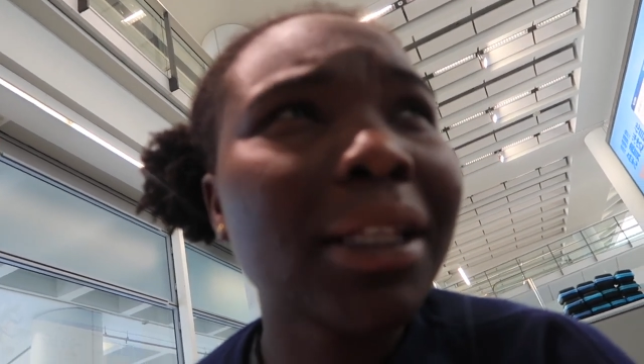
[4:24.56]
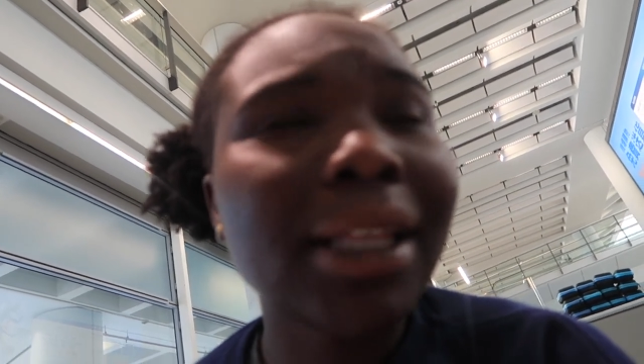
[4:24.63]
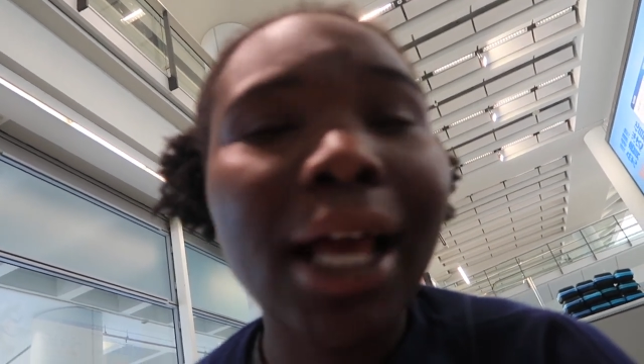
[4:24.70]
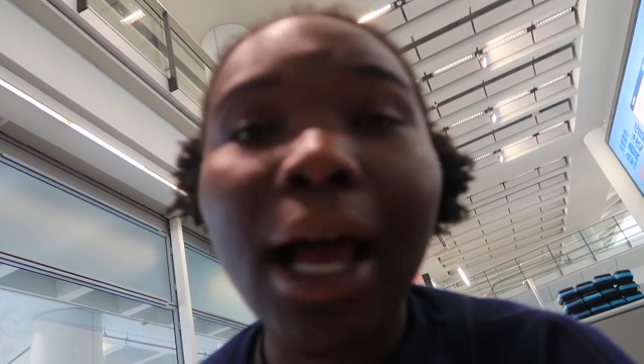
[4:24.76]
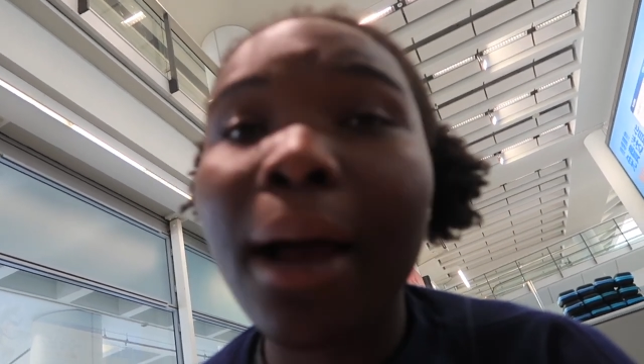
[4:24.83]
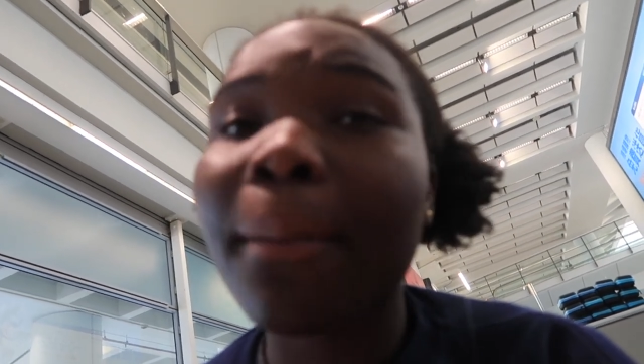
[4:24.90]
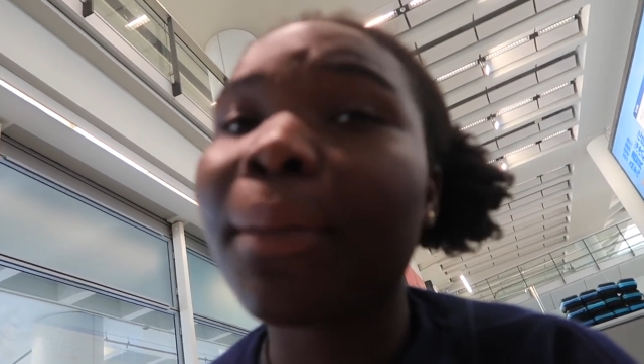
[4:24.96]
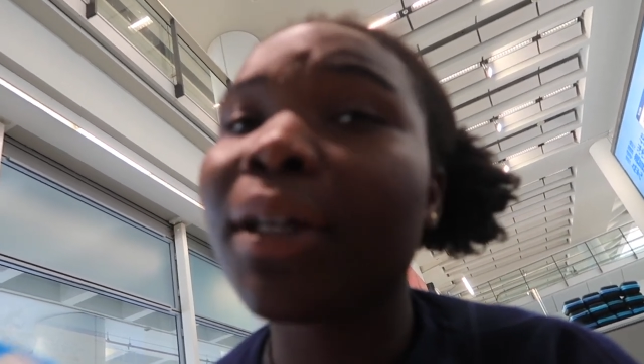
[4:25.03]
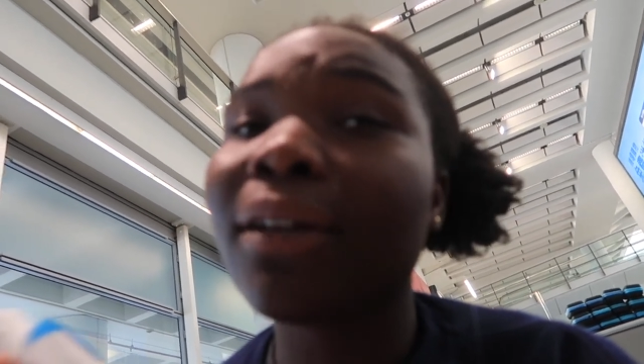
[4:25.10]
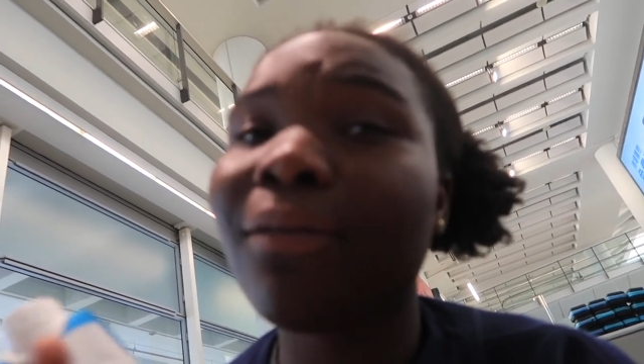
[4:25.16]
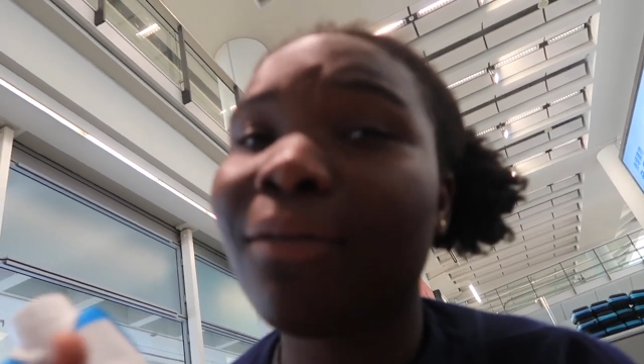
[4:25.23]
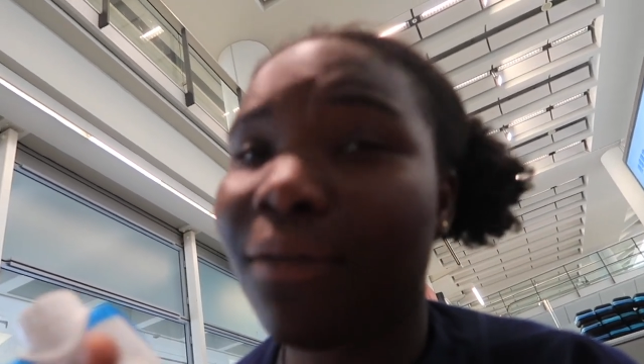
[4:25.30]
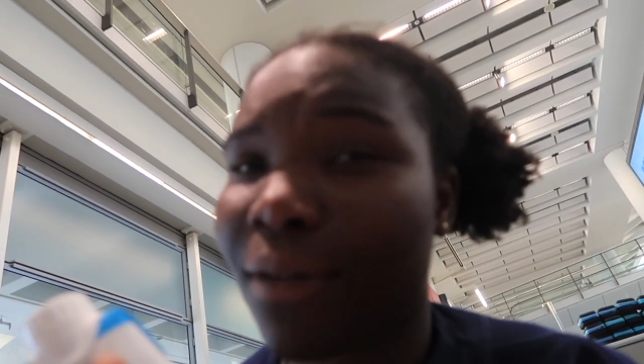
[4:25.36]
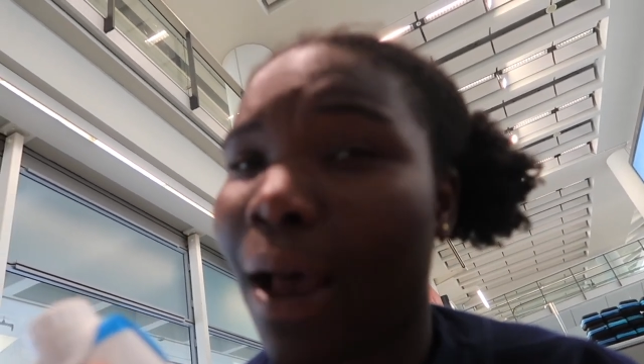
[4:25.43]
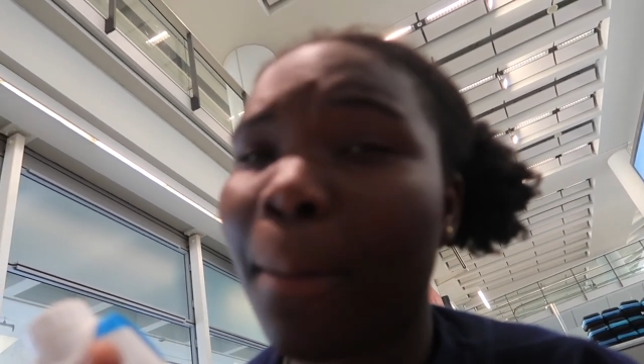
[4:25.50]
like that. I'm
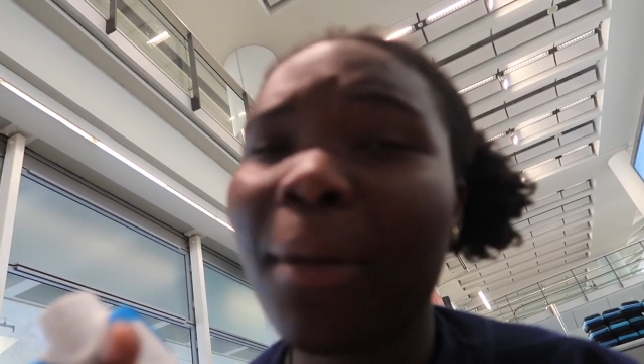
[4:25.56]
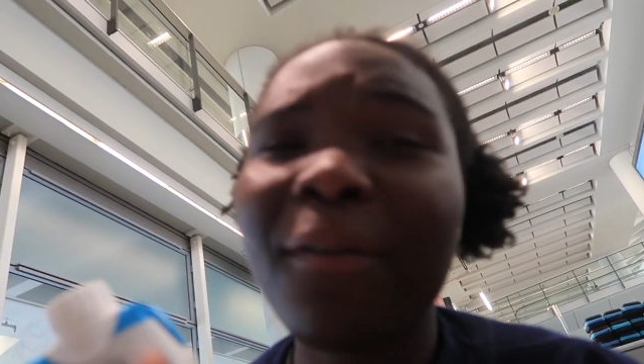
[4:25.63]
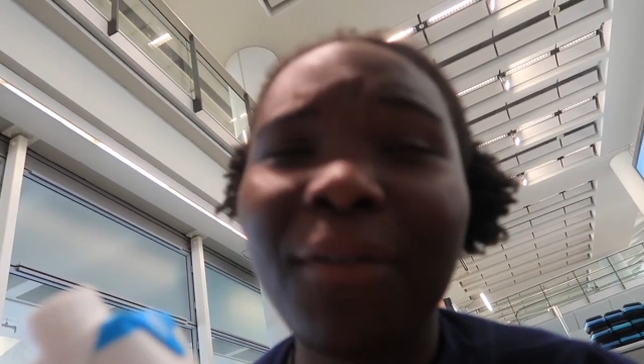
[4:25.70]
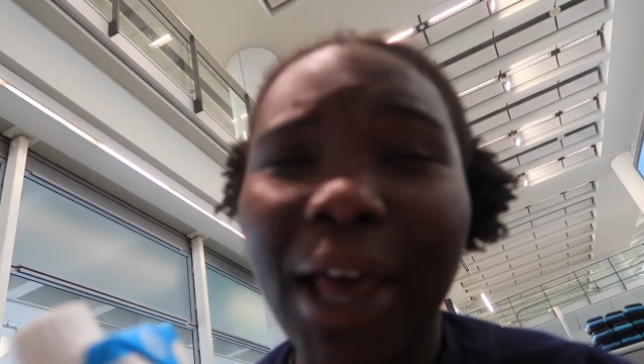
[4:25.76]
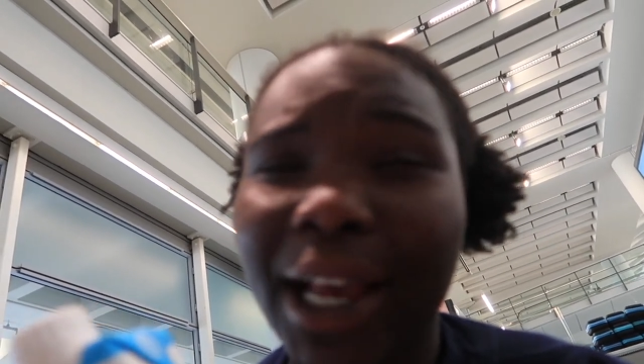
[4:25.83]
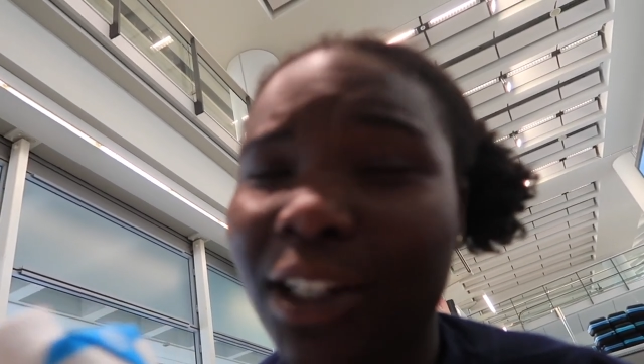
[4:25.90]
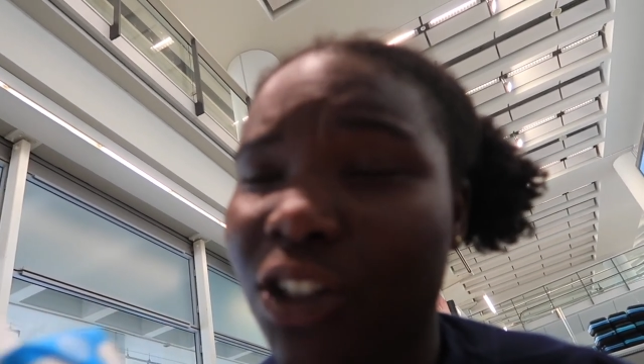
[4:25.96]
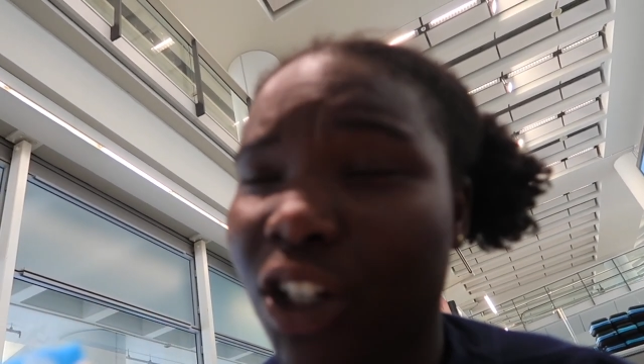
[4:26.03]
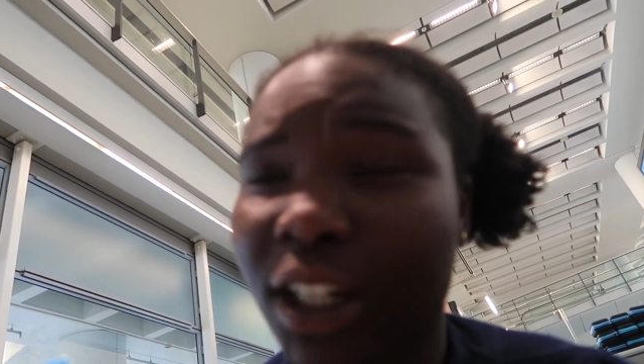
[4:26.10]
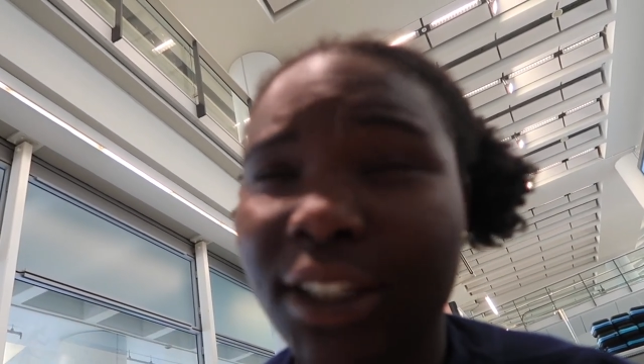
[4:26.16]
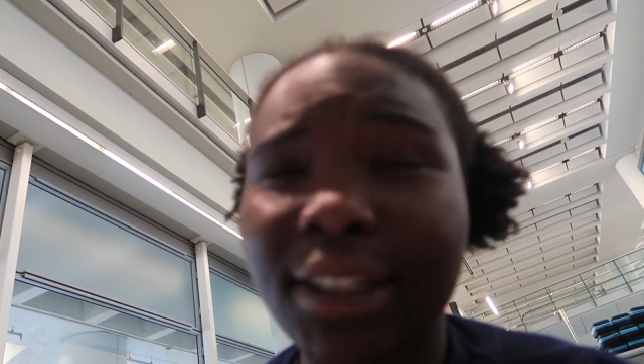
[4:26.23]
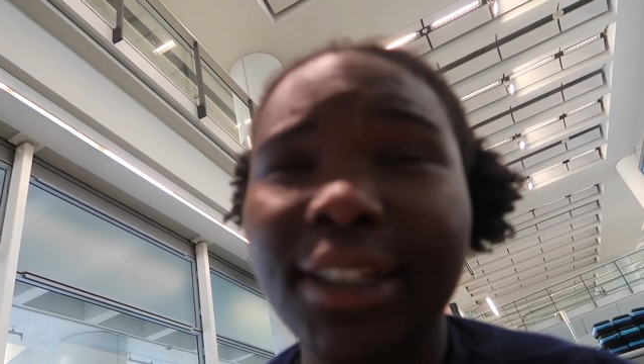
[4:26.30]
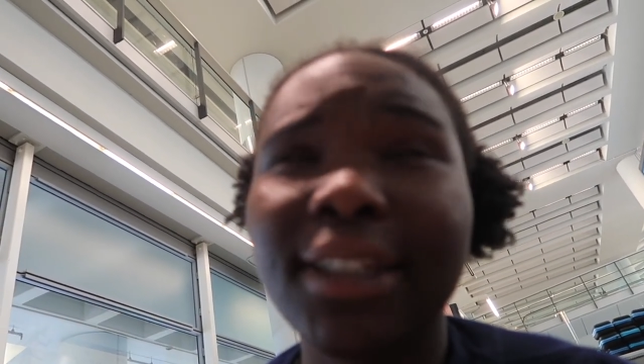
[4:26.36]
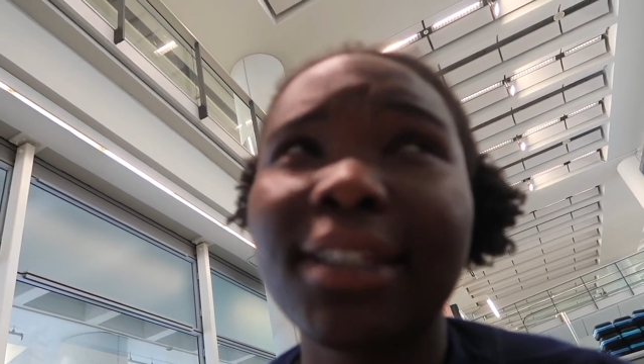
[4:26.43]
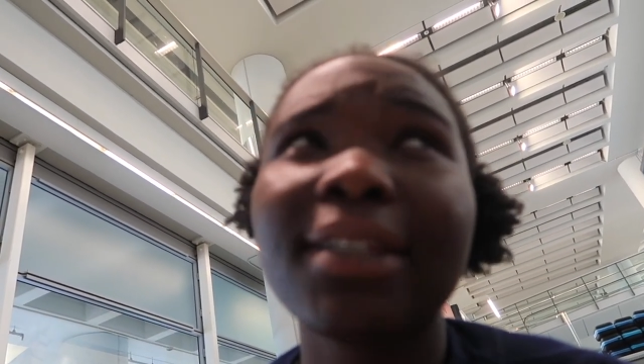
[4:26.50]
a fact check
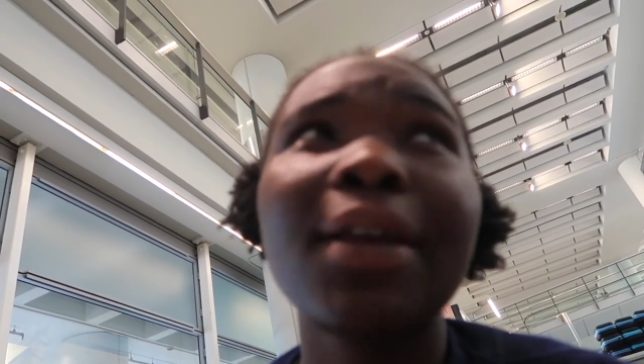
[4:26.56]
this,